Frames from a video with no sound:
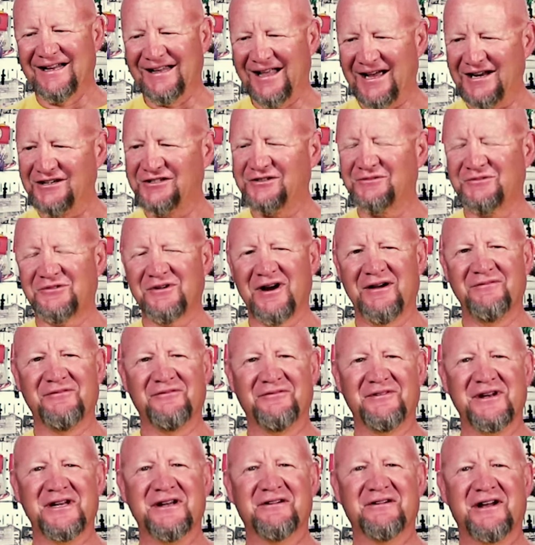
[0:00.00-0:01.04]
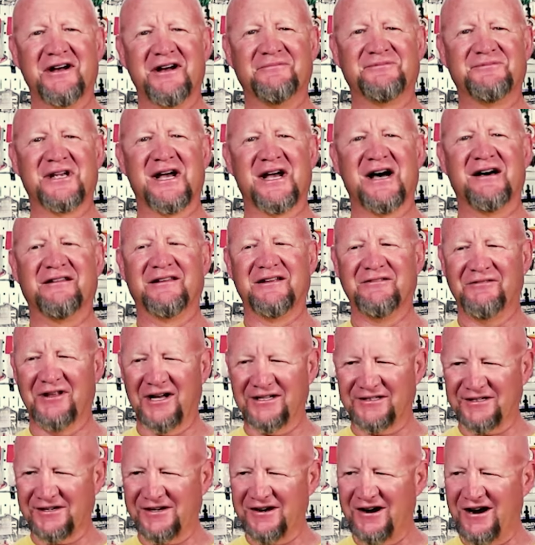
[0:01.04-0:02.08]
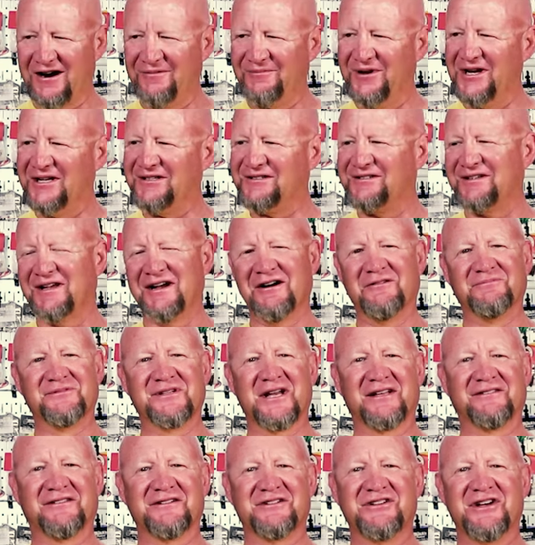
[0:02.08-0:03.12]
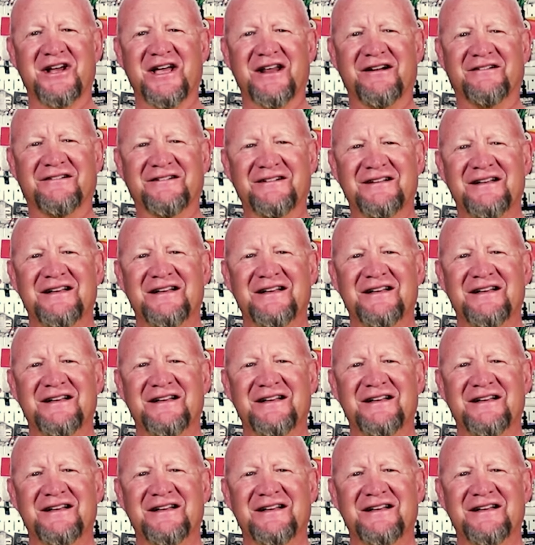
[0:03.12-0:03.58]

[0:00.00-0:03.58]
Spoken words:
Like and subscribe to the video. It helps out. Leave lots of comments. Helps out the channel